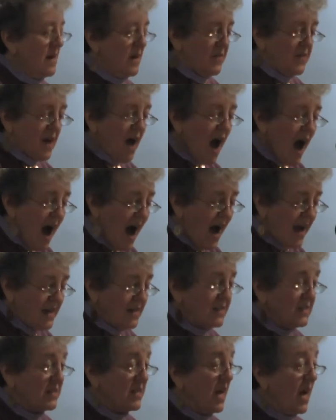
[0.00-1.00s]
the
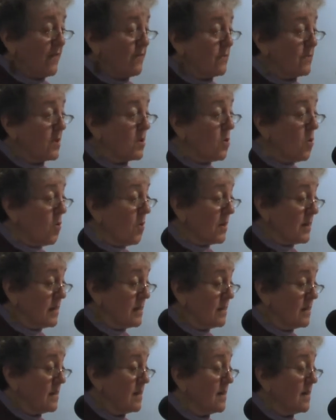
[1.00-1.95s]
highest ever recorded.